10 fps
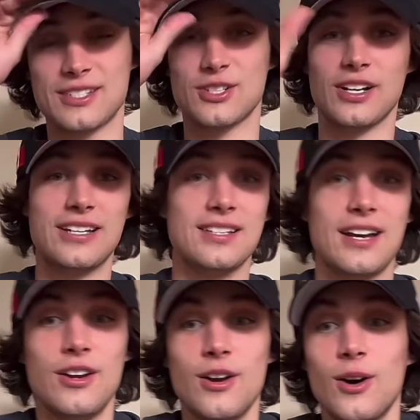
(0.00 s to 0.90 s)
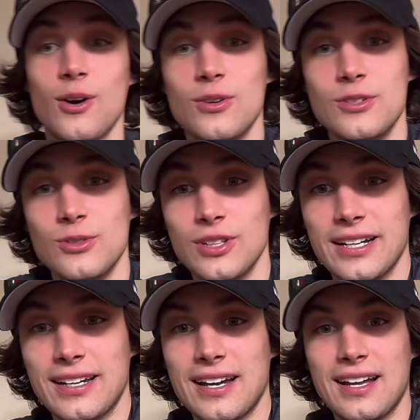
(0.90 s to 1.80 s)
That's crazy. I know,
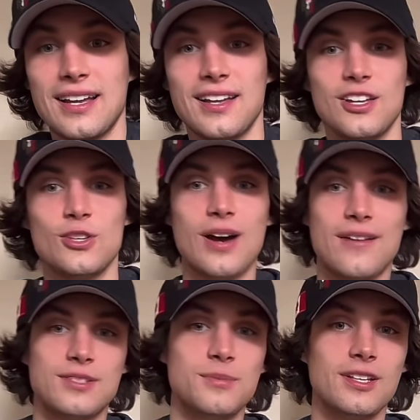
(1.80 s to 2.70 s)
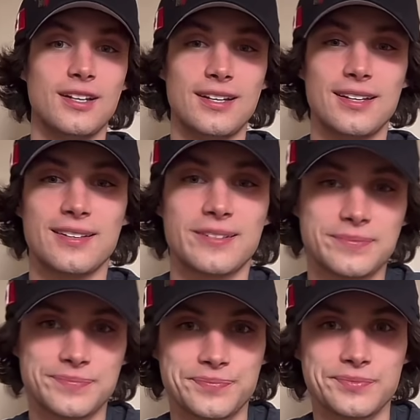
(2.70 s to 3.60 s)
dude. Like, you have to be like,
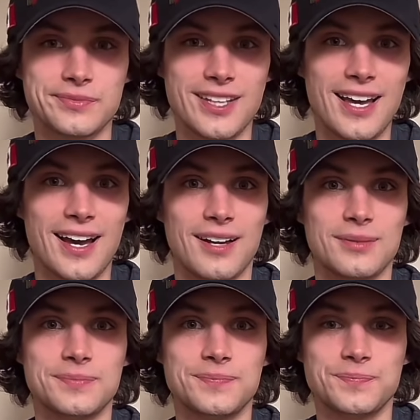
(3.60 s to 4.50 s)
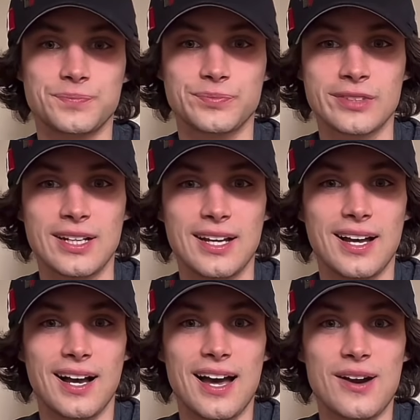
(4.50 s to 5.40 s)
yeah.
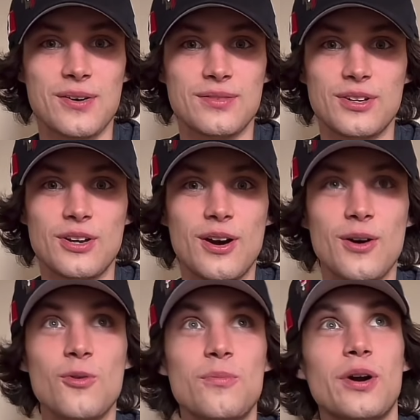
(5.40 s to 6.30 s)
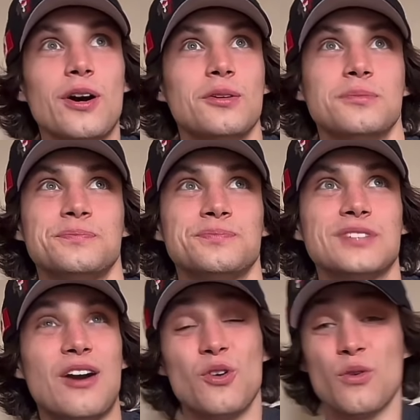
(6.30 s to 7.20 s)
I don't even know, bro.
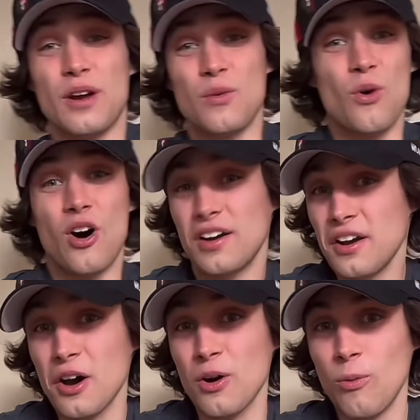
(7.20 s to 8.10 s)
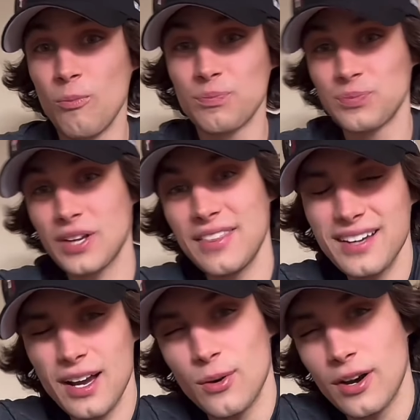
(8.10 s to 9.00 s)
I don't know if I want to know. I
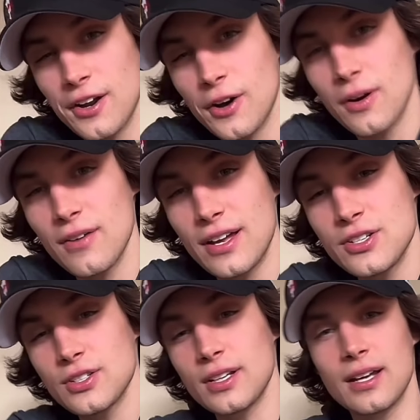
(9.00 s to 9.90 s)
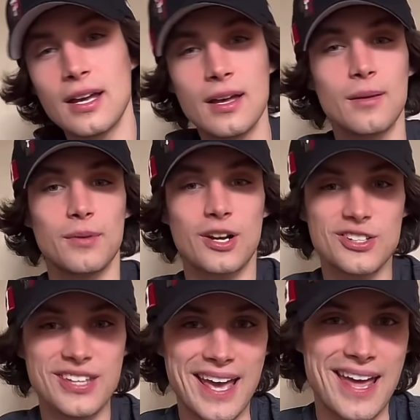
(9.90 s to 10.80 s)
think I want to know eventually, but
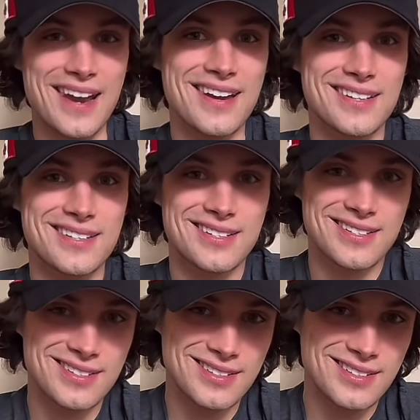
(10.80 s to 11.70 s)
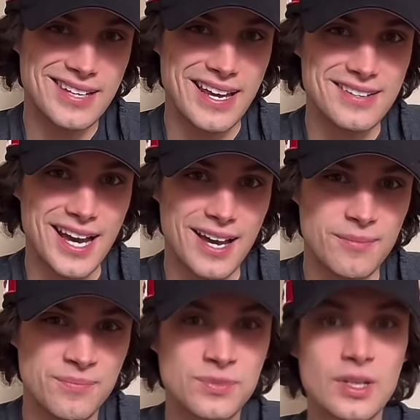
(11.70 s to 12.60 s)
not to the end, the end of
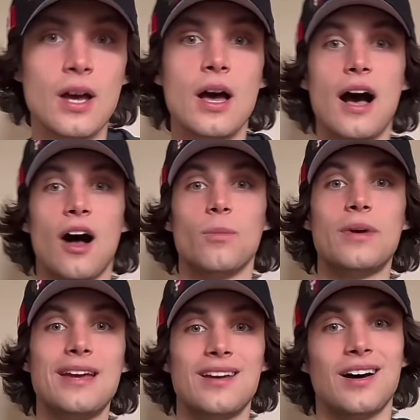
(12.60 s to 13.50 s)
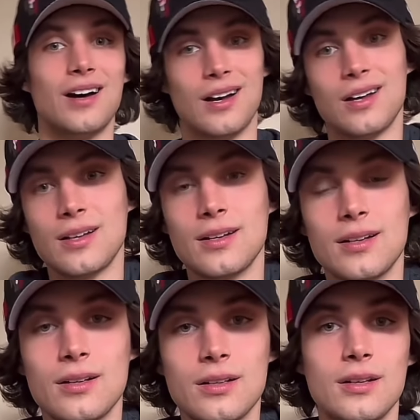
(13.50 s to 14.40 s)
time. Almeida.
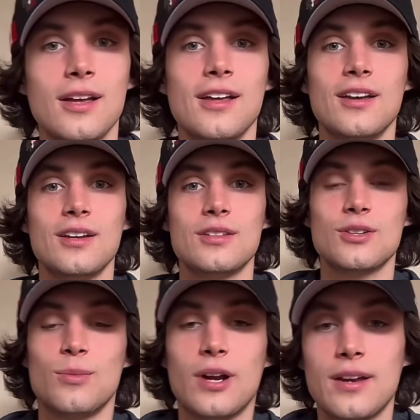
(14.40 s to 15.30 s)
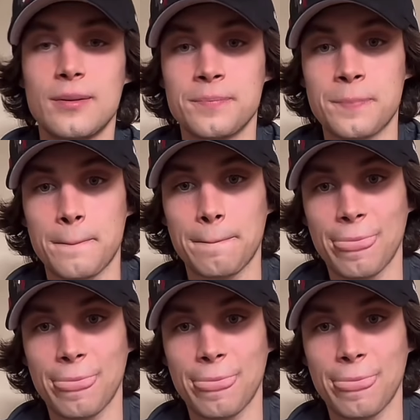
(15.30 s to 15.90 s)
It's good, brother.